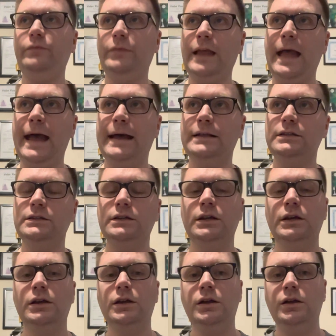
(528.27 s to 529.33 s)
And
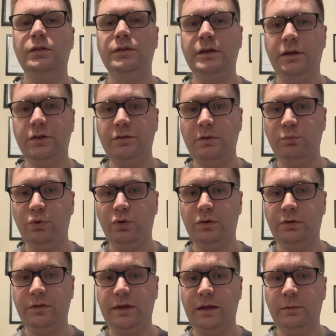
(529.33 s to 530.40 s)
the other
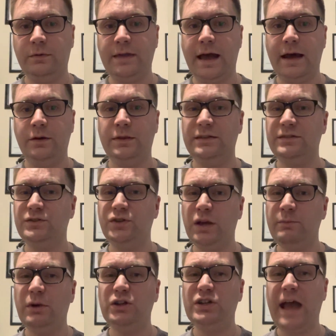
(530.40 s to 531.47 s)
important thing with that, there's so
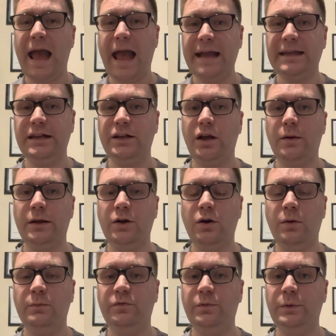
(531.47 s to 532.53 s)
much hacking going
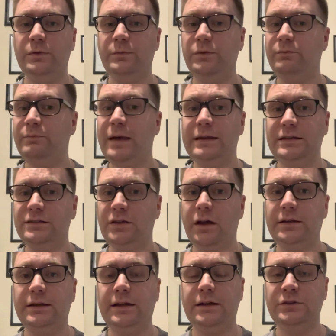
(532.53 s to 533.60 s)
on with many
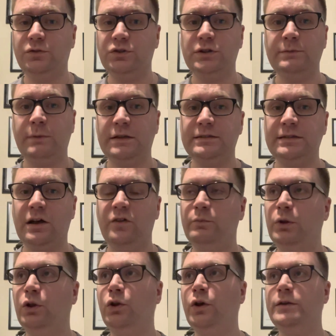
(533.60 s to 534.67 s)
psychics, not just myself,
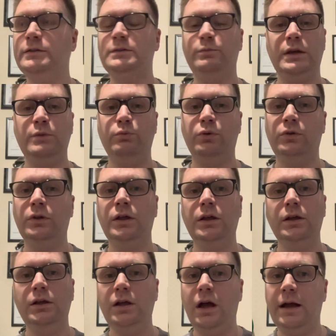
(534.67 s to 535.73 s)
but loads of people
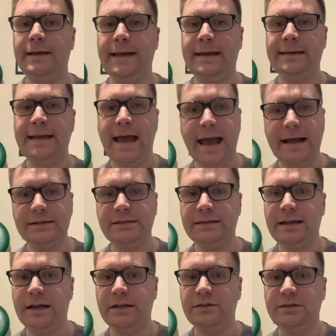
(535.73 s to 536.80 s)
are getting hacked and
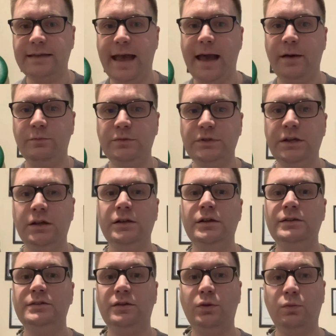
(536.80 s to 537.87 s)
getting scammed.
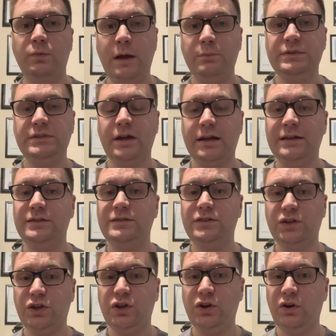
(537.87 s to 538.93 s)
So the website is
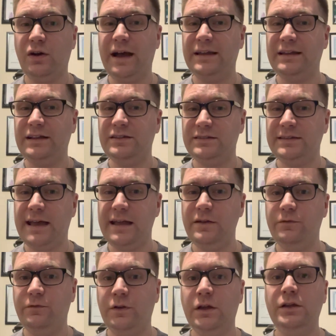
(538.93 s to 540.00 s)
secure and it's
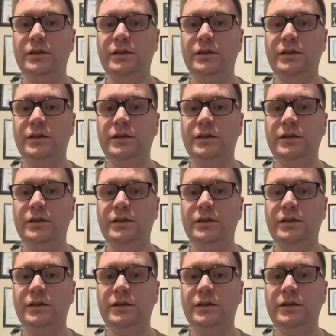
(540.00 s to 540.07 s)
safe.